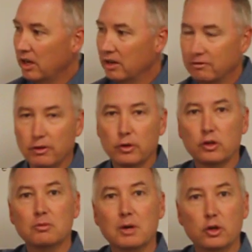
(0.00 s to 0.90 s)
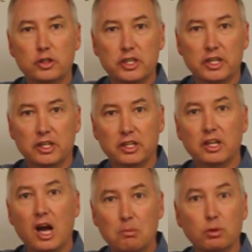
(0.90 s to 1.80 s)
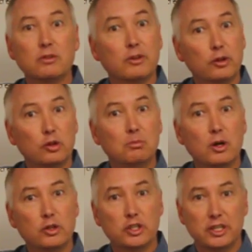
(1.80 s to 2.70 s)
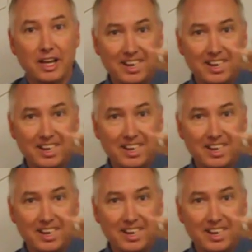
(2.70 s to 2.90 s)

of vertical motion, upward vertical motion,